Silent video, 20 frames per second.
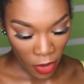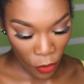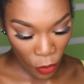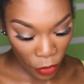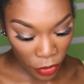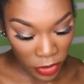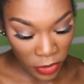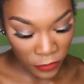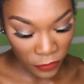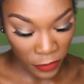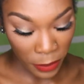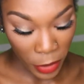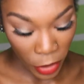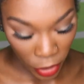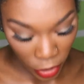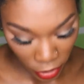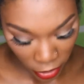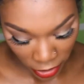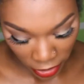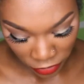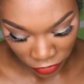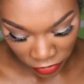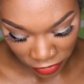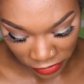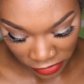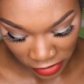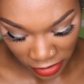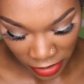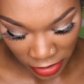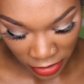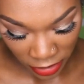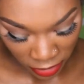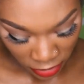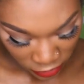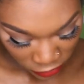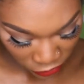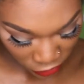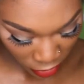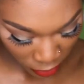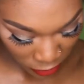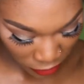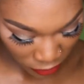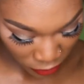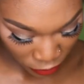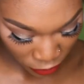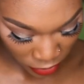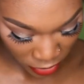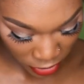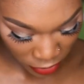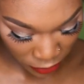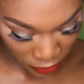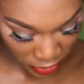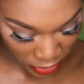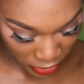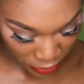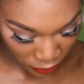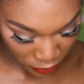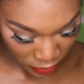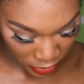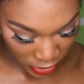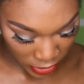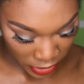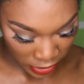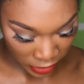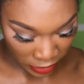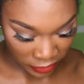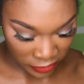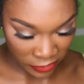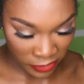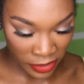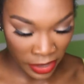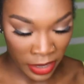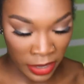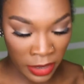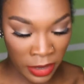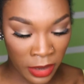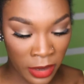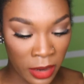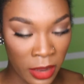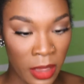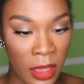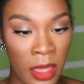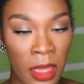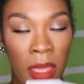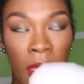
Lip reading: I'm really, really, really excited.